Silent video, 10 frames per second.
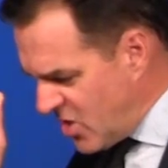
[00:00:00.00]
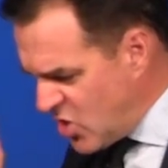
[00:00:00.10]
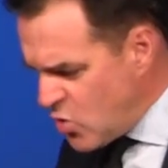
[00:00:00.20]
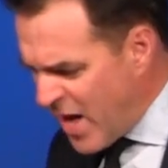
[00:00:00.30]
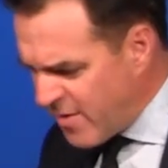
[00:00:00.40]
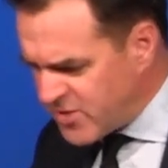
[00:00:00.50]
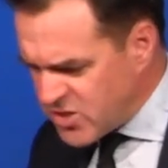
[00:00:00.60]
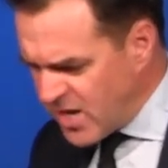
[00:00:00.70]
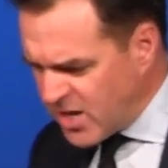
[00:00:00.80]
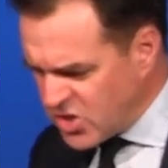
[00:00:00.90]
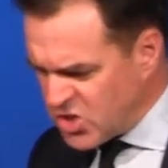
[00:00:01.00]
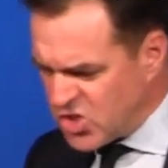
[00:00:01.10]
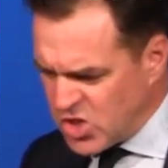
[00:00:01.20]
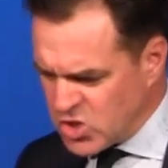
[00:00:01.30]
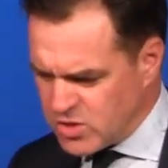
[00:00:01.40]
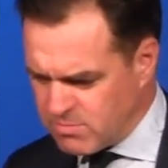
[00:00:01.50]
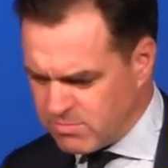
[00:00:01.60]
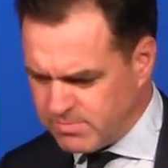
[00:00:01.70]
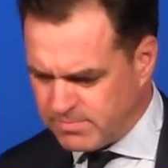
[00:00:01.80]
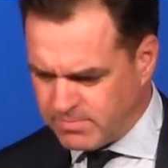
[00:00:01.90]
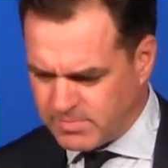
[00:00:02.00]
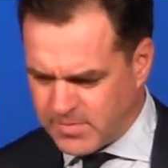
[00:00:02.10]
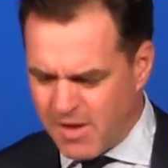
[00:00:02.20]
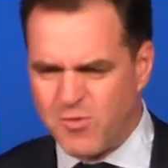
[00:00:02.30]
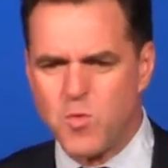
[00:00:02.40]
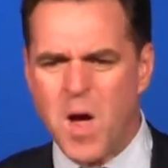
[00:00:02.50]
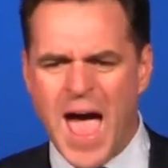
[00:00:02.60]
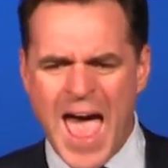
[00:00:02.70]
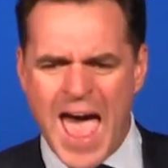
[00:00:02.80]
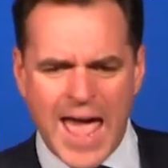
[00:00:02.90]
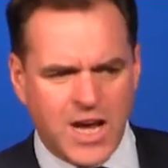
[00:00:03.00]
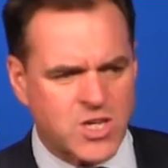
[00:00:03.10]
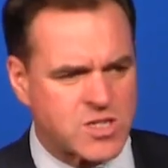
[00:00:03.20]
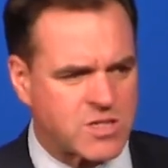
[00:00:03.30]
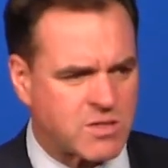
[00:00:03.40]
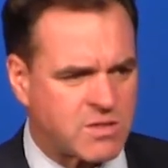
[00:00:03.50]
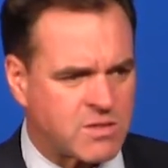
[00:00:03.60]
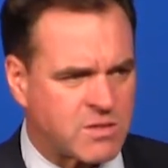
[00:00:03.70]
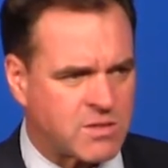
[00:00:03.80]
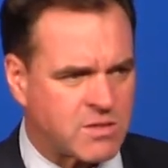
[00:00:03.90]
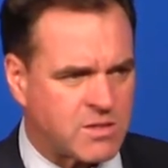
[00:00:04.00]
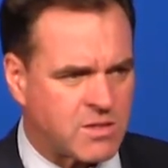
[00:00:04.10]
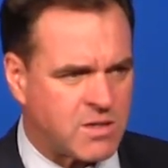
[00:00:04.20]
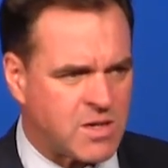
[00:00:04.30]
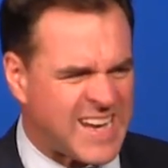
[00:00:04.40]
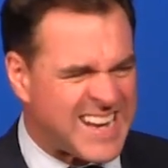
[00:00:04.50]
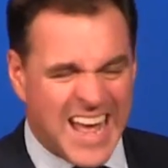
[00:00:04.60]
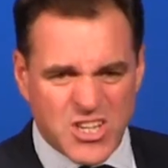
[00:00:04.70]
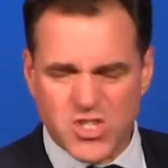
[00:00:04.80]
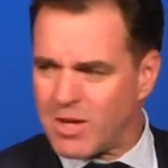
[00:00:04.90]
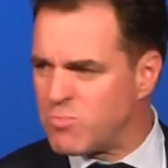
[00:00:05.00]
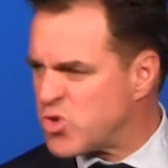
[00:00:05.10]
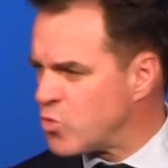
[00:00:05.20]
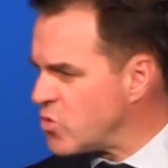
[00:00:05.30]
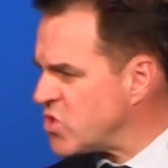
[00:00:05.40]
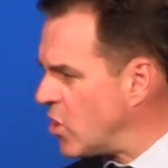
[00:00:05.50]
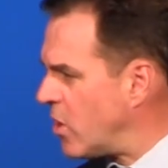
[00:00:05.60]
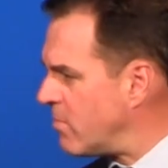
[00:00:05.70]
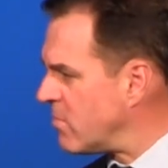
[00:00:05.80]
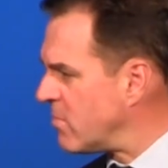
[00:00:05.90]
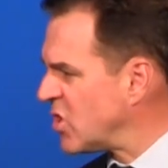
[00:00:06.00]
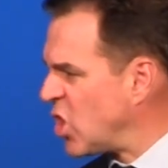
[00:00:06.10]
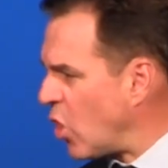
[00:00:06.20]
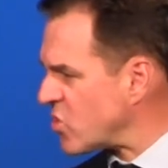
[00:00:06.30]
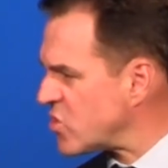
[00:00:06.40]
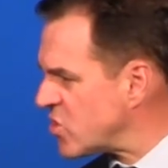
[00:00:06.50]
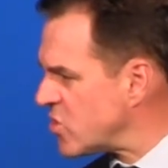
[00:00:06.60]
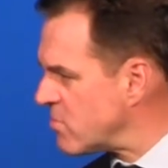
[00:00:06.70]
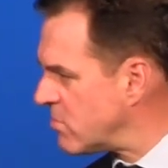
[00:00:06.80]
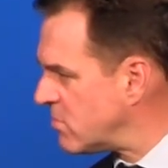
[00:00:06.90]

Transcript: you have to take a decision. If you act, it has some short term costs.